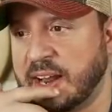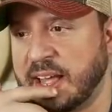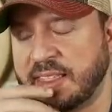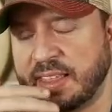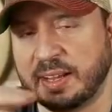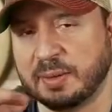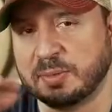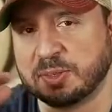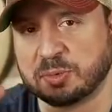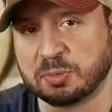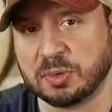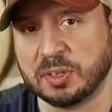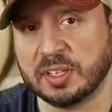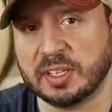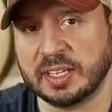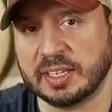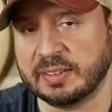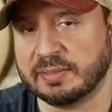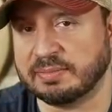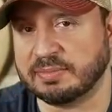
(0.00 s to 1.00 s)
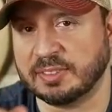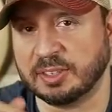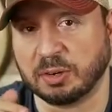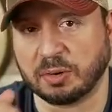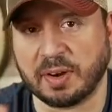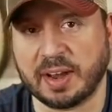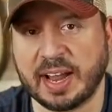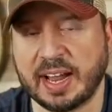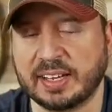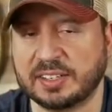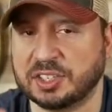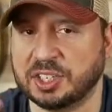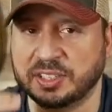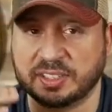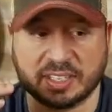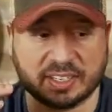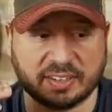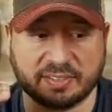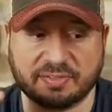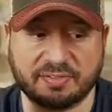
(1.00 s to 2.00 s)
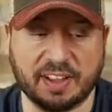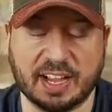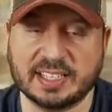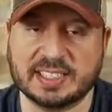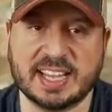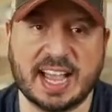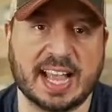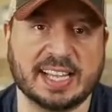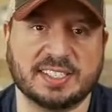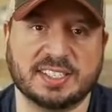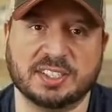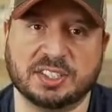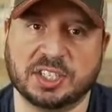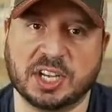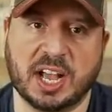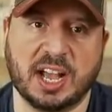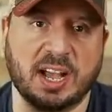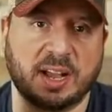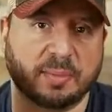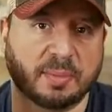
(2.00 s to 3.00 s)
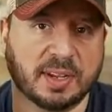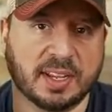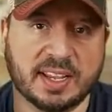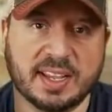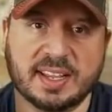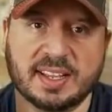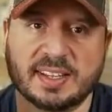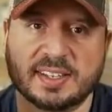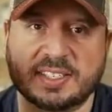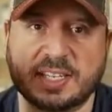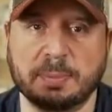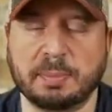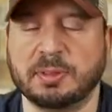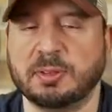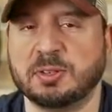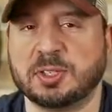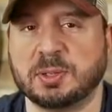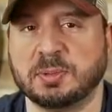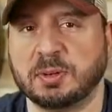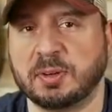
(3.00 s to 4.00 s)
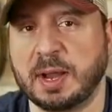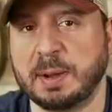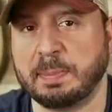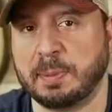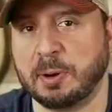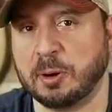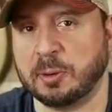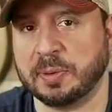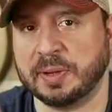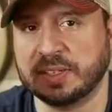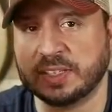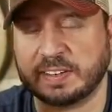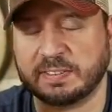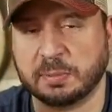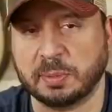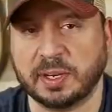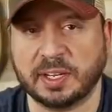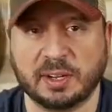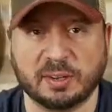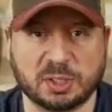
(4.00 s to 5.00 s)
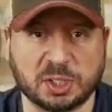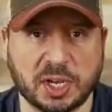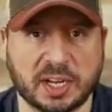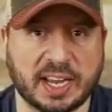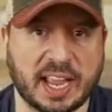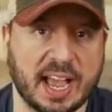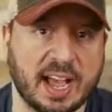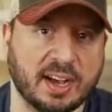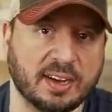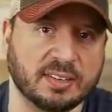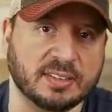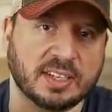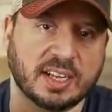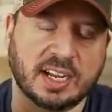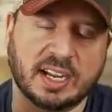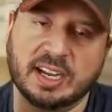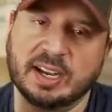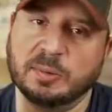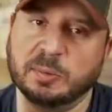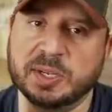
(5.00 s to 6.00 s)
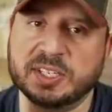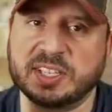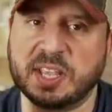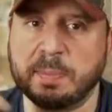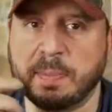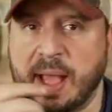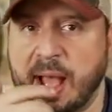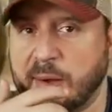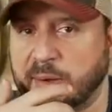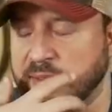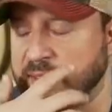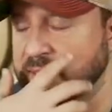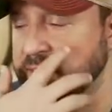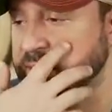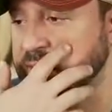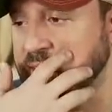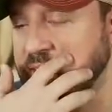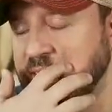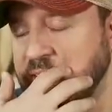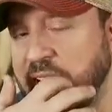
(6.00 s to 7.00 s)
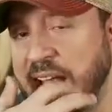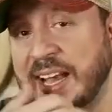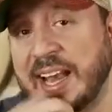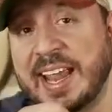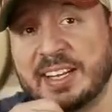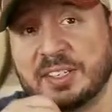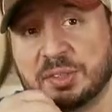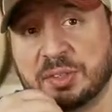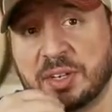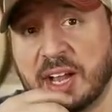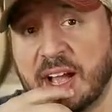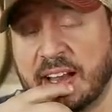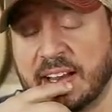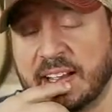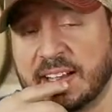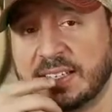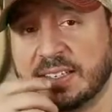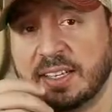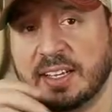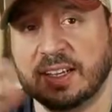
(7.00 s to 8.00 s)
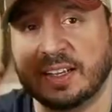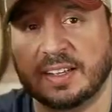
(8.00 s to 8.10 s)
I think it was really great. She did a fantastic job sipping through some great bourbons. Everybody go check out uh, Whiskey Mountains and Adriana.